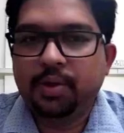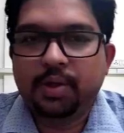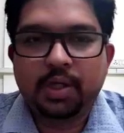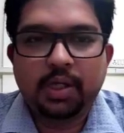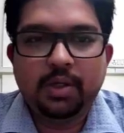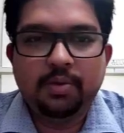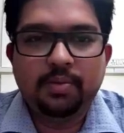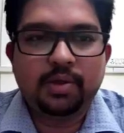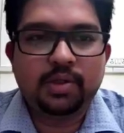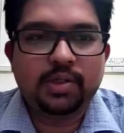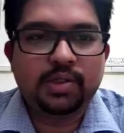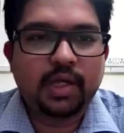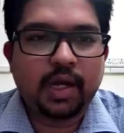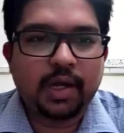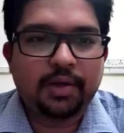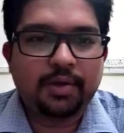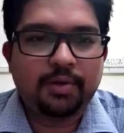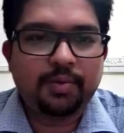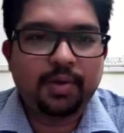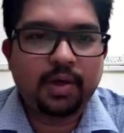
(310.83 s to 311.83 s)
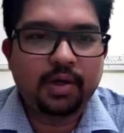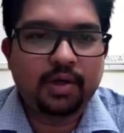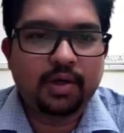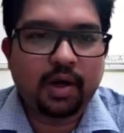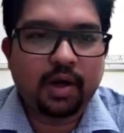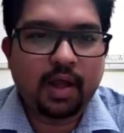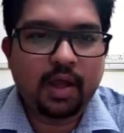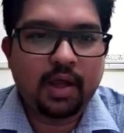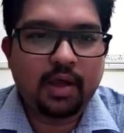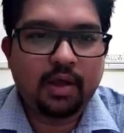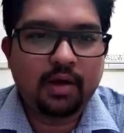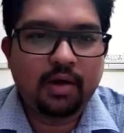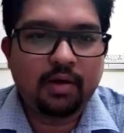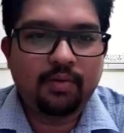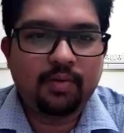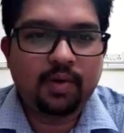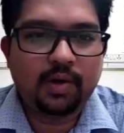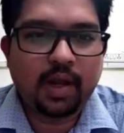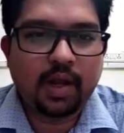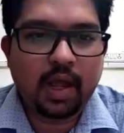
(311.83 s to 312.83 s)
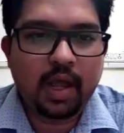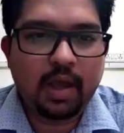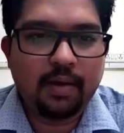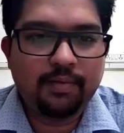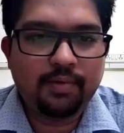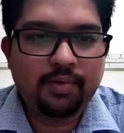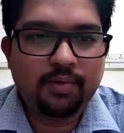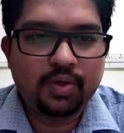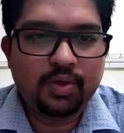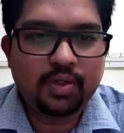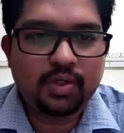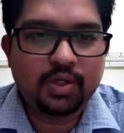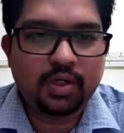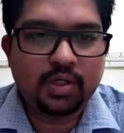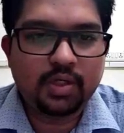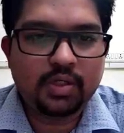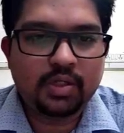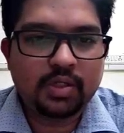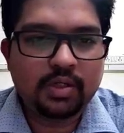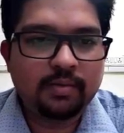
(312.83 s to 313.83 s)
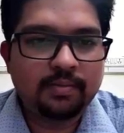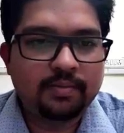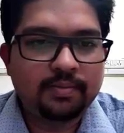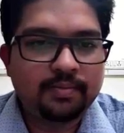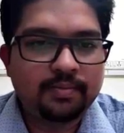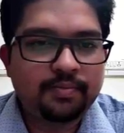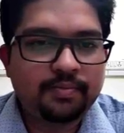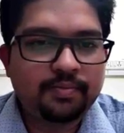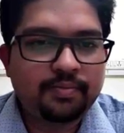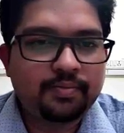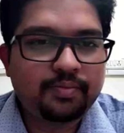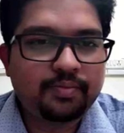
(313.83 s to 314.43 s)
show you the keywords that you can try here. What I have used is,